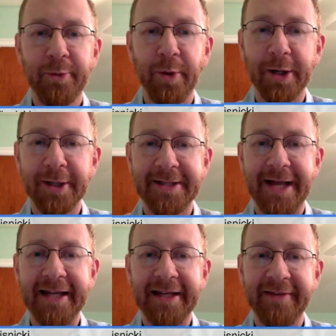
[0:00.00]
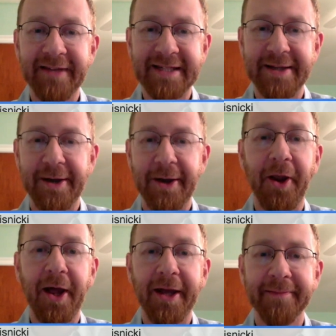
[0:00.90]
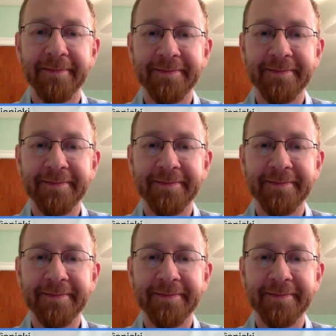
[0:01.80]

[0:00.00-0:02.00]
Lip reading: through our site, Livingstone Online.